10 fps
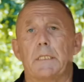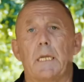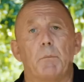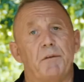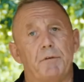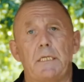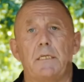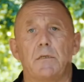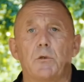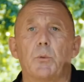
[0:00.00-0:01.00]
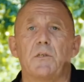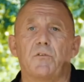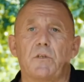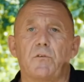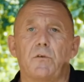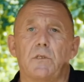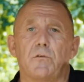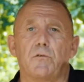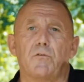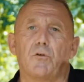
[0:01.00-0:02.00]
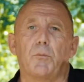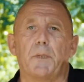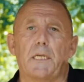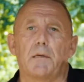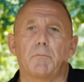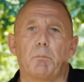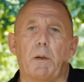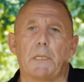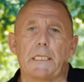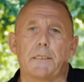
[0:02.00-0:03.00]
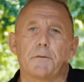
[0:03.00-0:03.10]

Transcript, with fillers: and I'm living here twenty-six years in the Dominican Republic.